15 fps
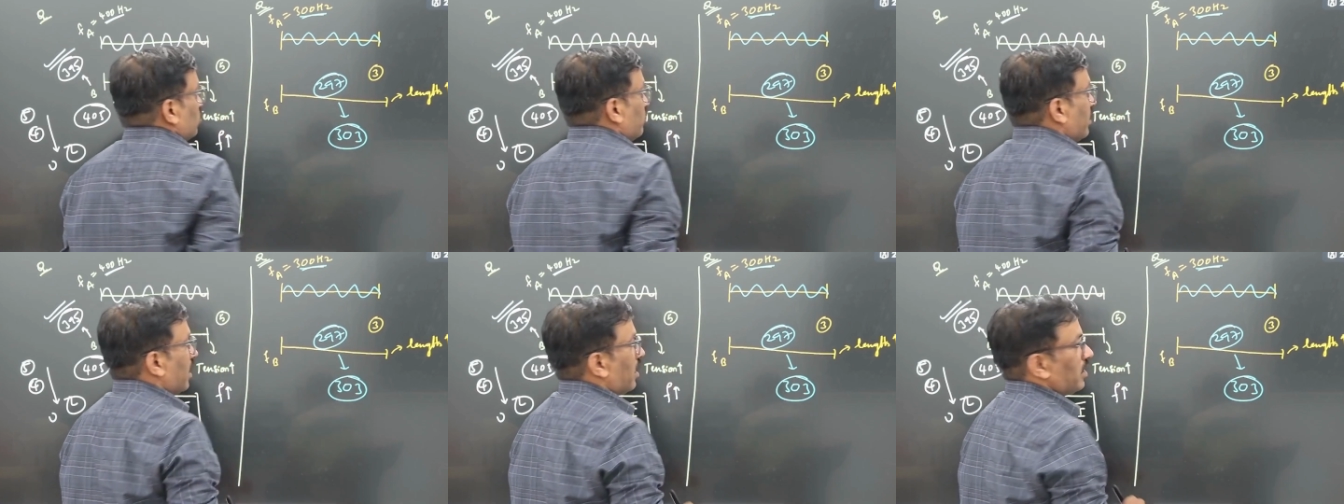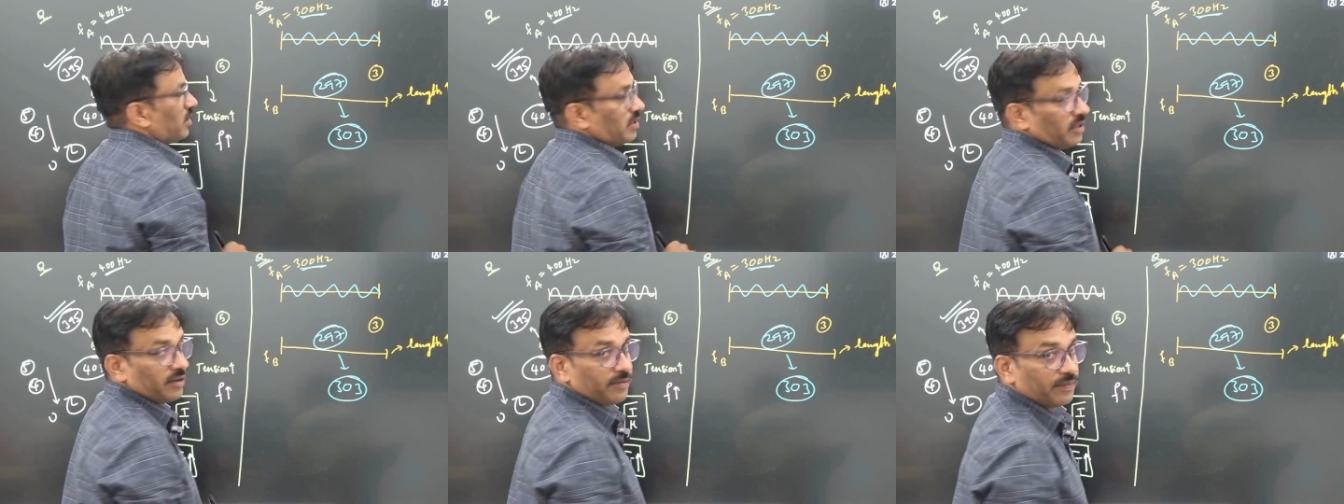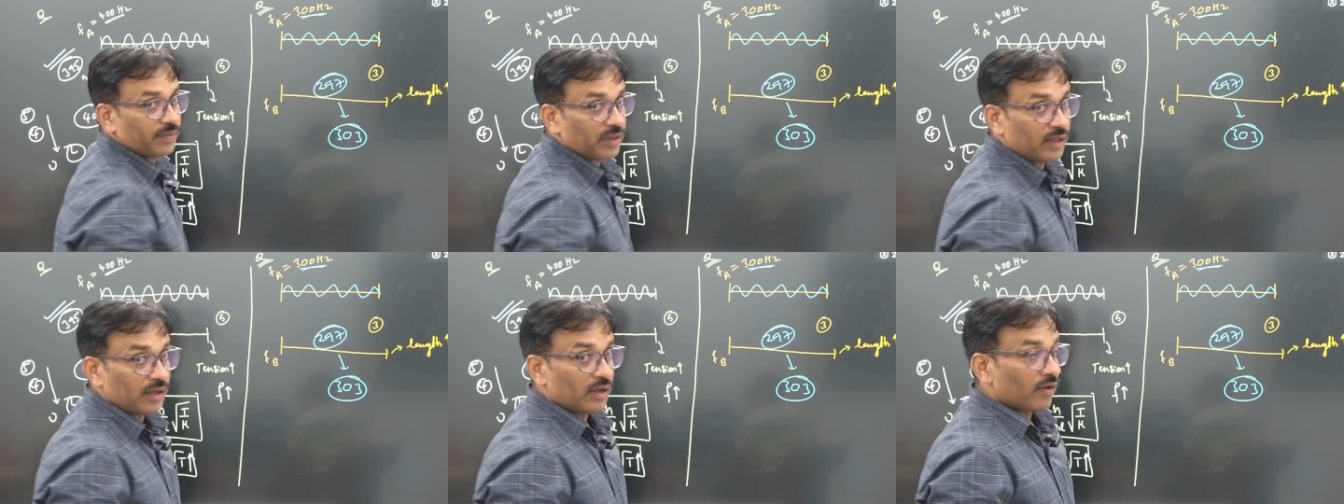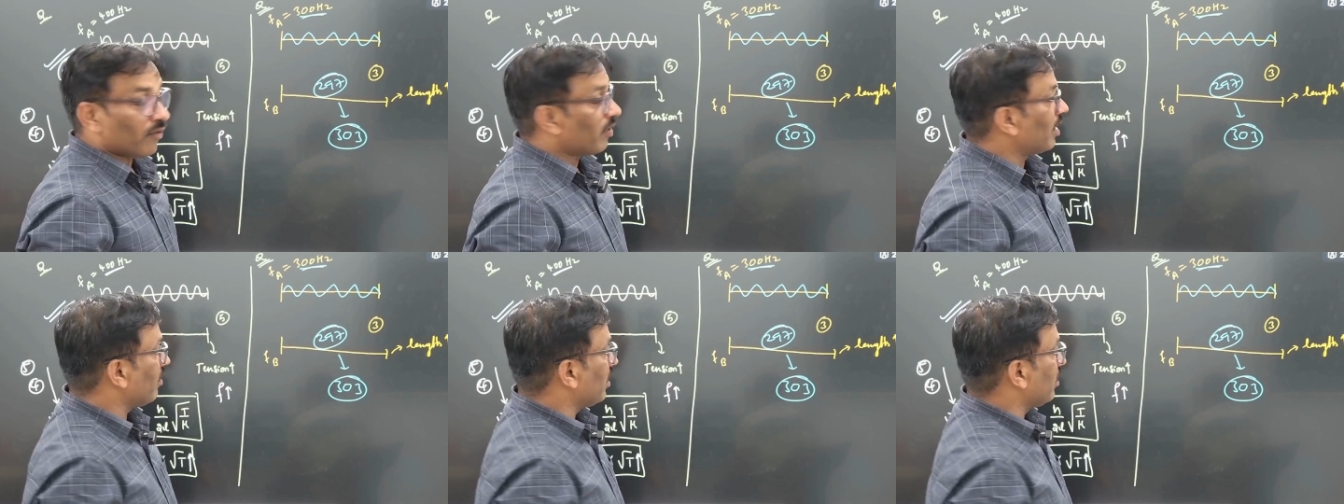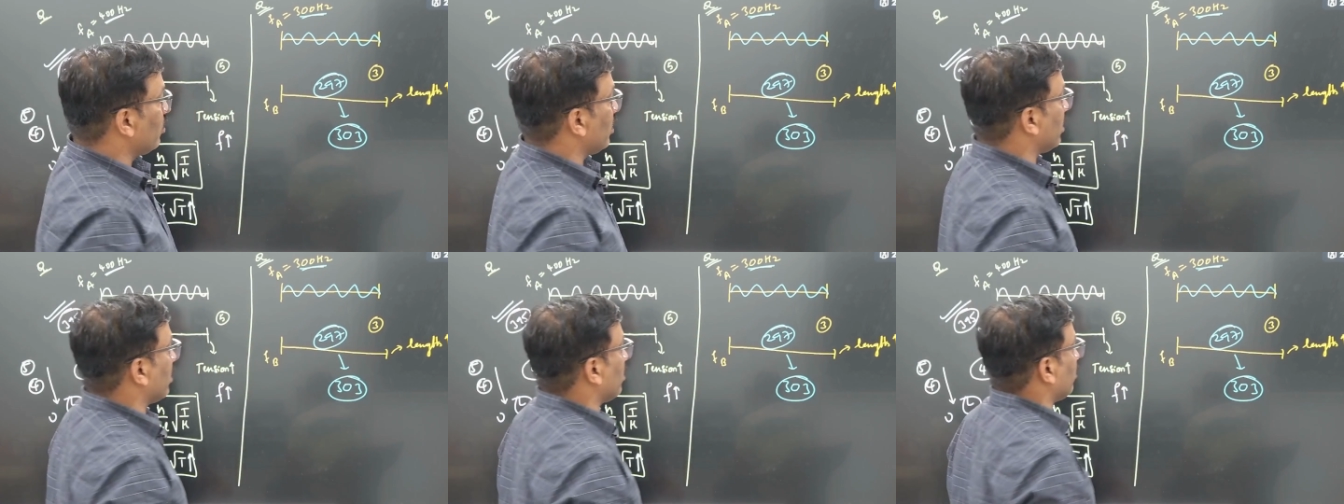be an answer. What you are
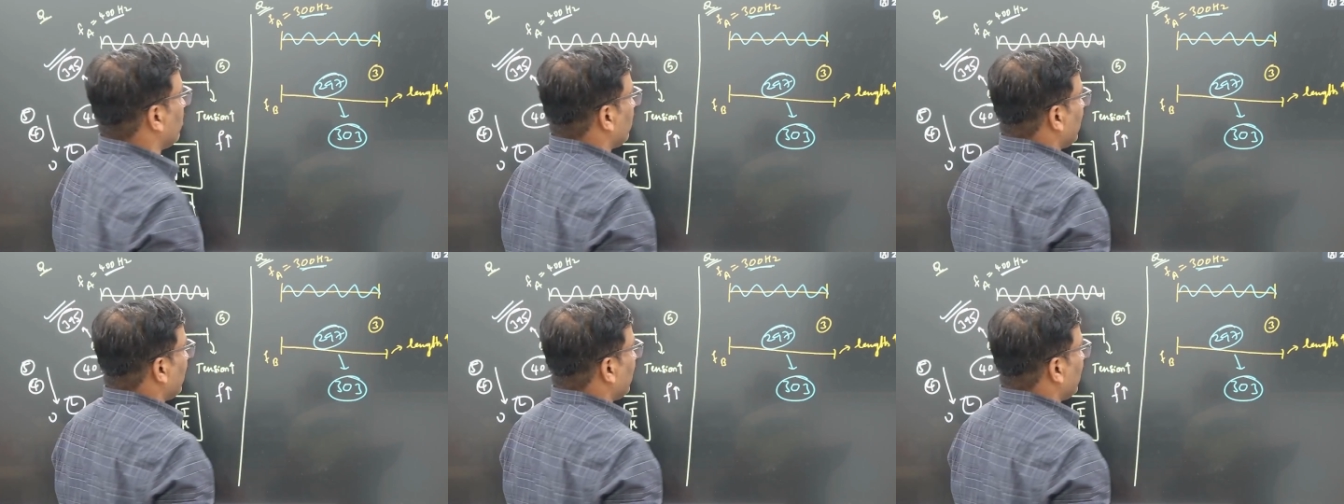doing now? We are